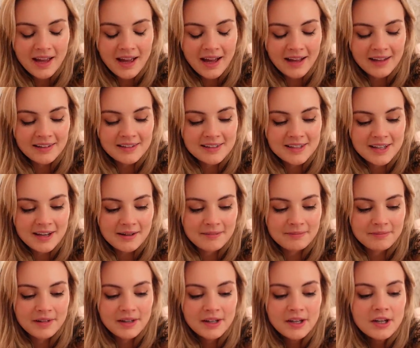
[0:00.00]

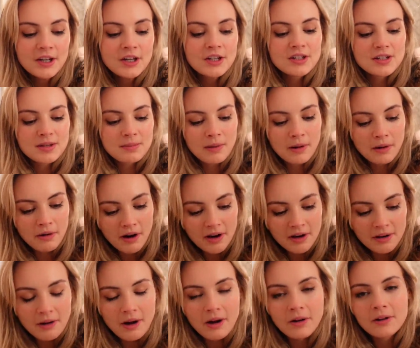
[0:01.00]
And
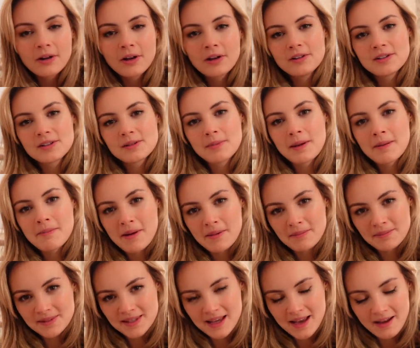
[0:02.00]
tomorrow I'll go to my
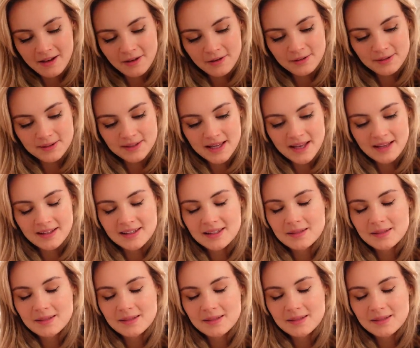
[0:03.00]
mum's house and